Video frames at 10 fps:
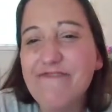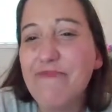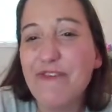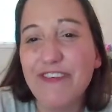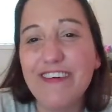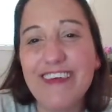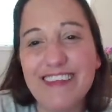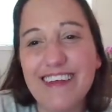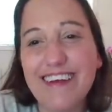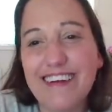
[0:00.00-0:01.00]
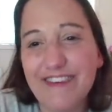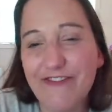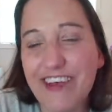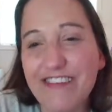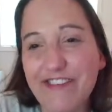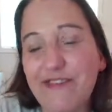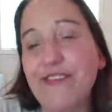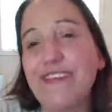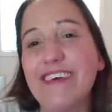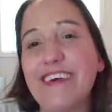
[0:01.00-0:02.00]
but we'll get there
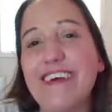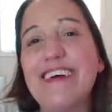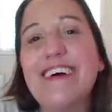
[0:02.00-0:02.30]
eventually.